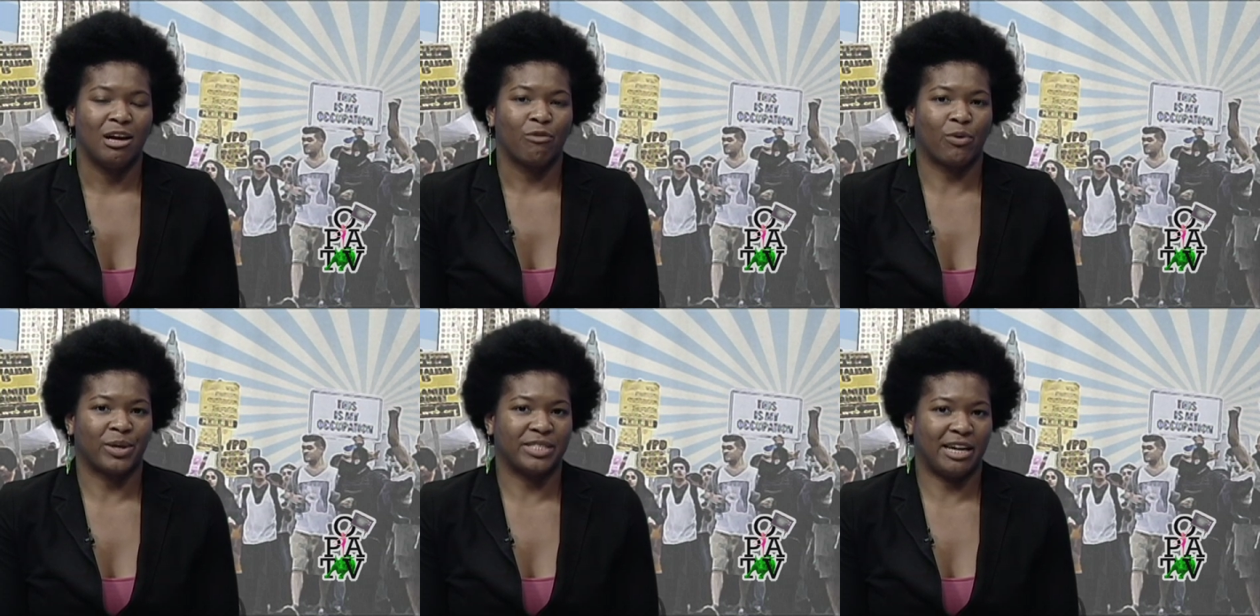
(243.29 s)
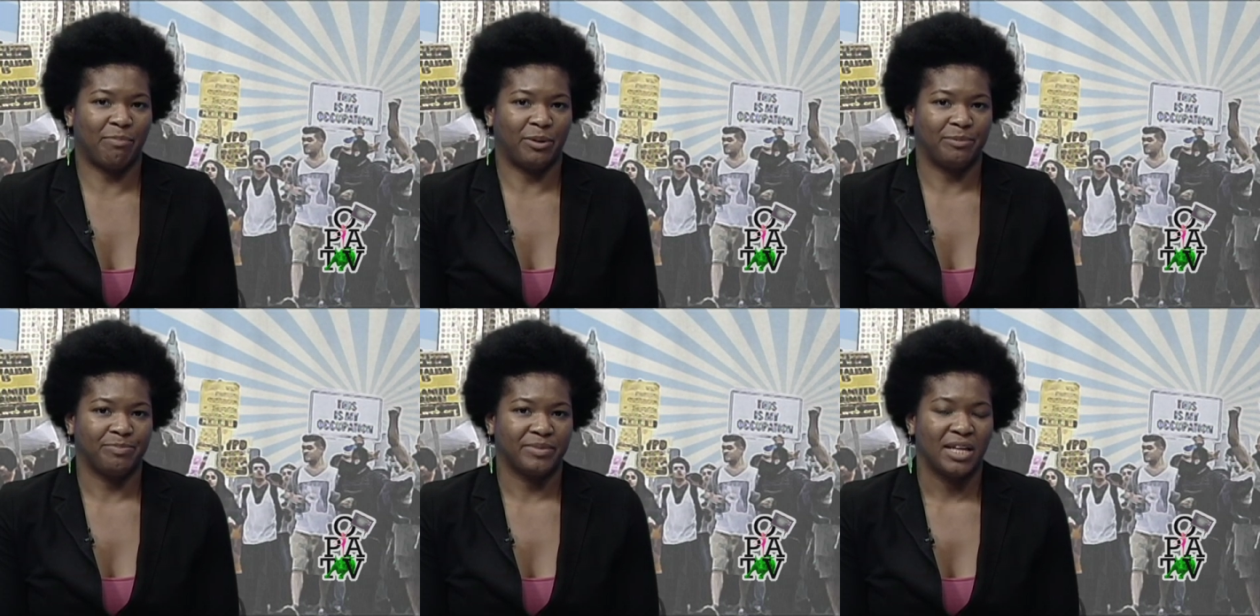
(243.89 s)
For
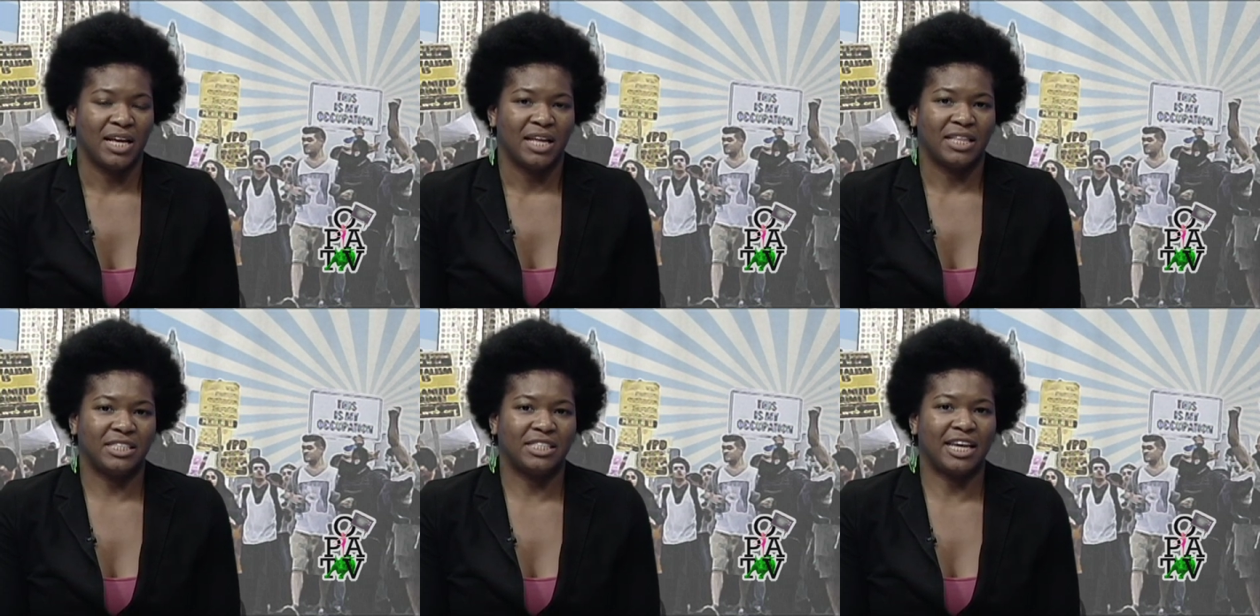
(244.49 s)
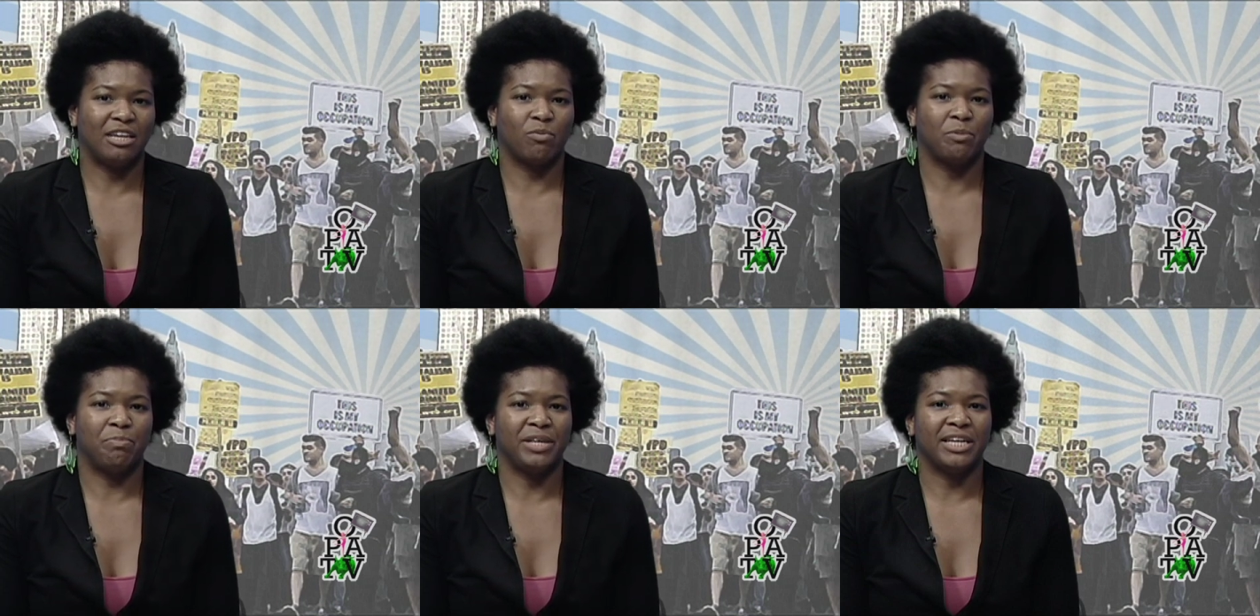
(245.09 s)
example, they said it
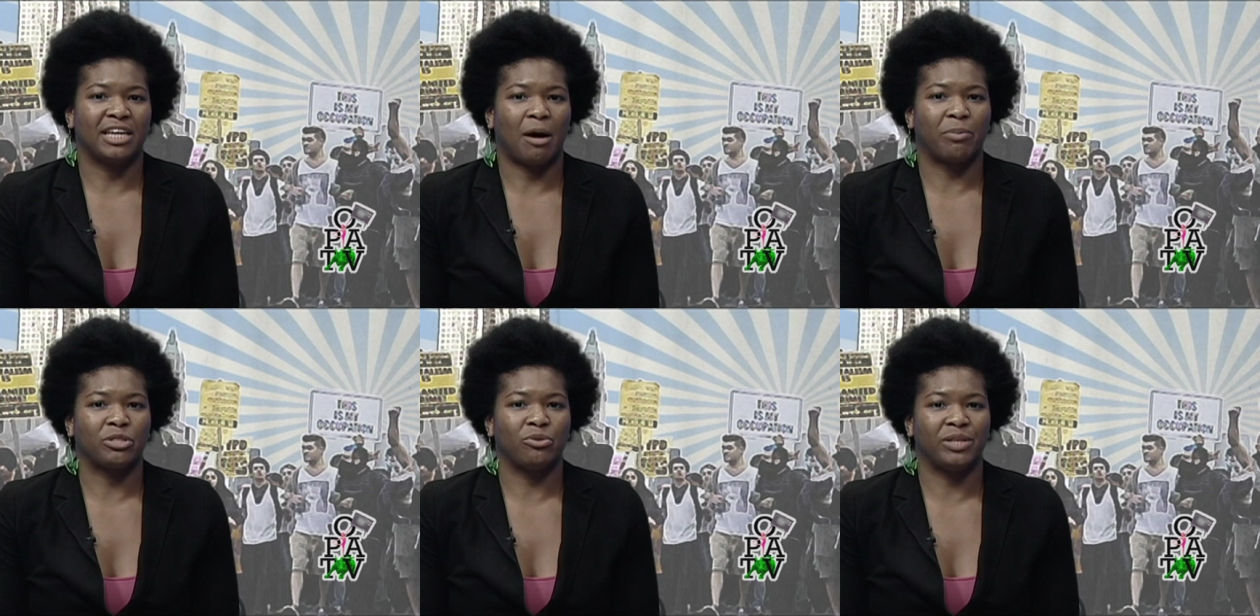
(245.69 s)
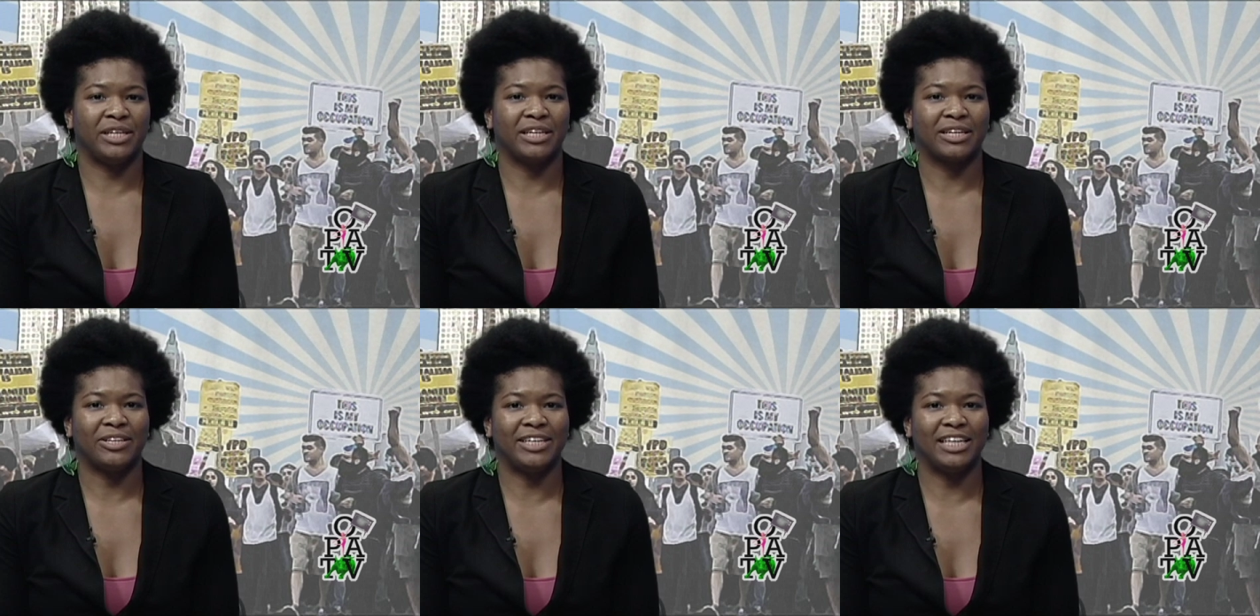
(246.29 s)
would be an opportunity to
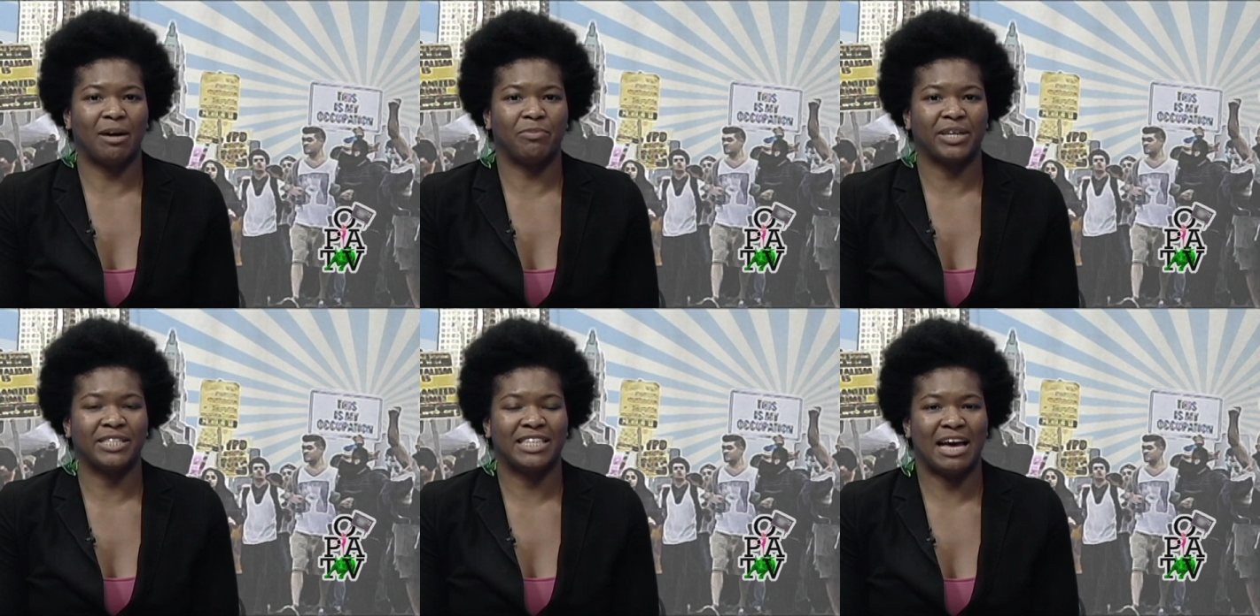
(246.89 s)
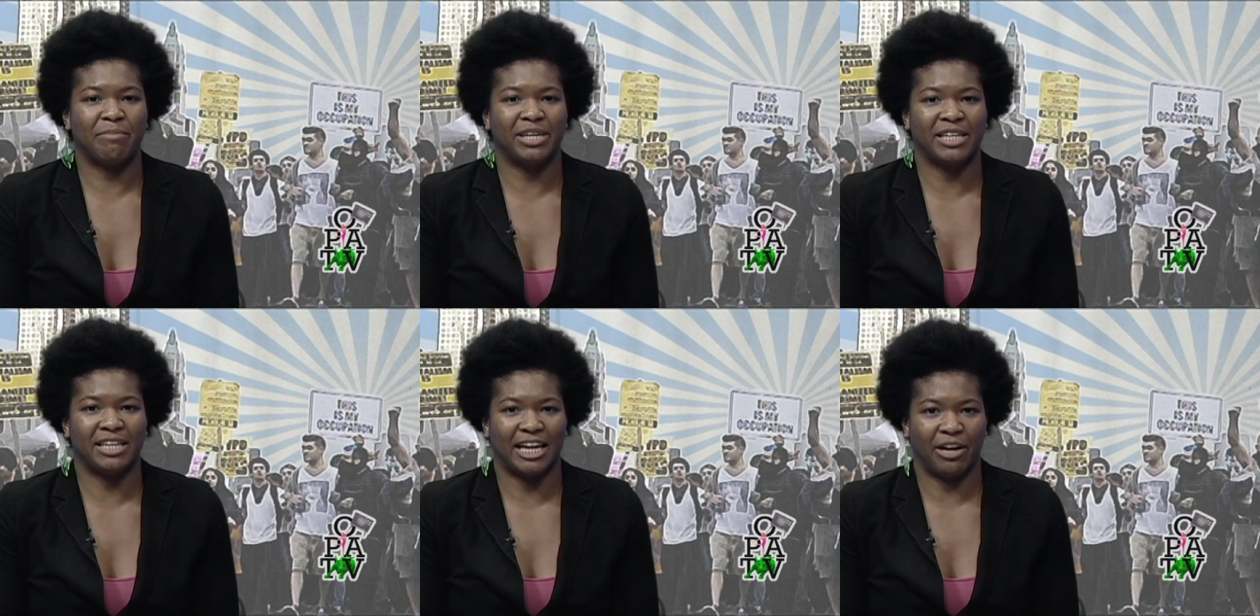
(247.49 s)
clean up the
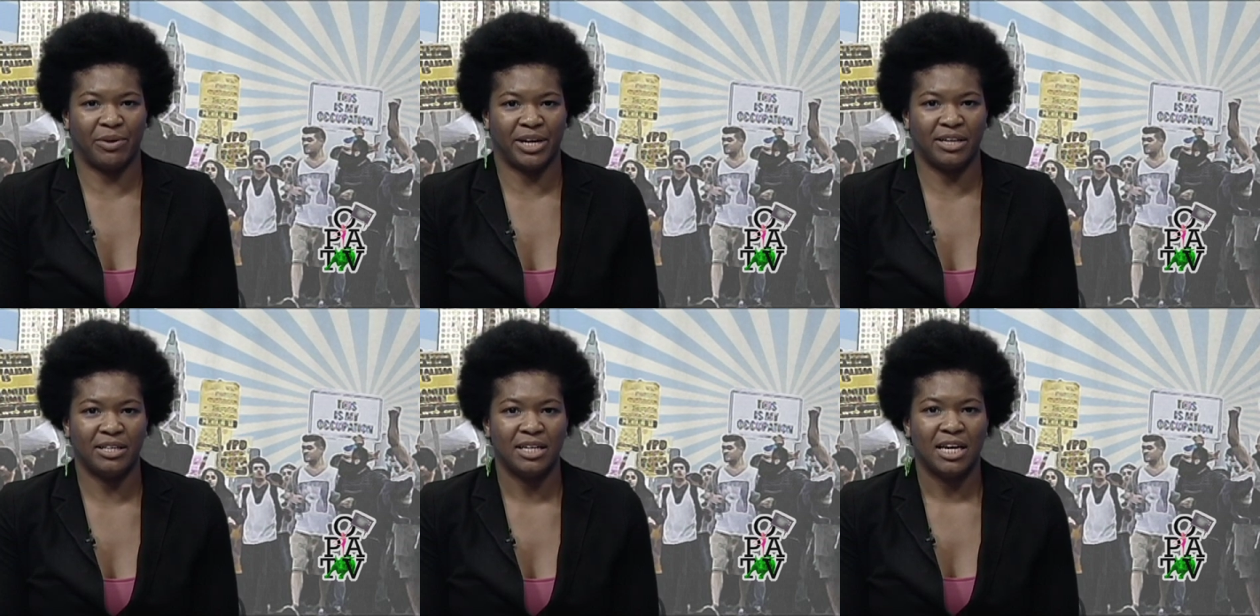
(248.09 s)
contaminated area